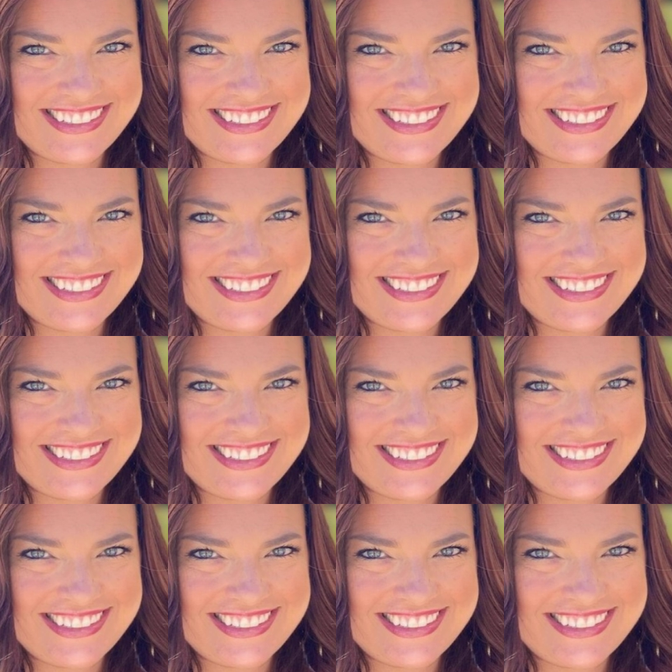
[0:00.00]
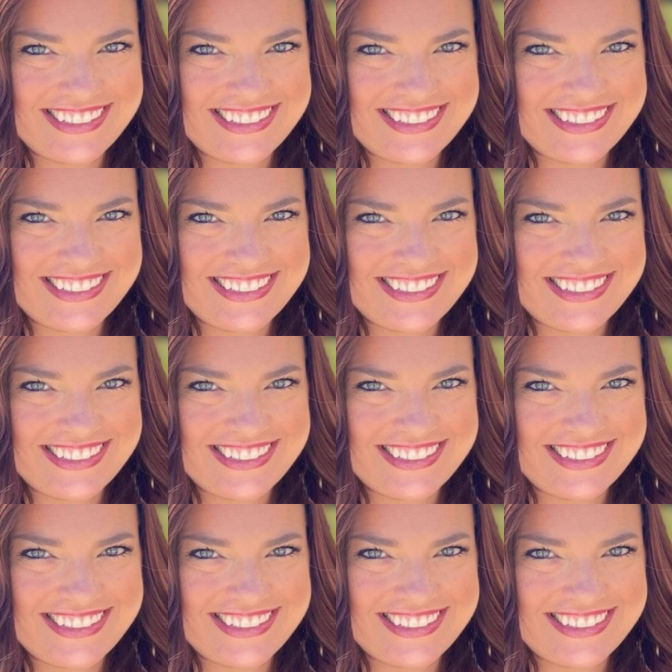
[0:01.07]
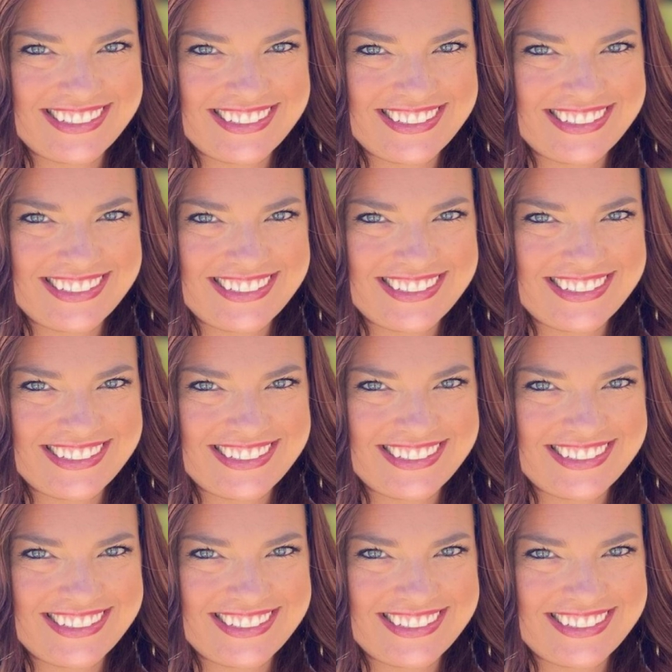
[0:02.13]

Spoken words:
(silence)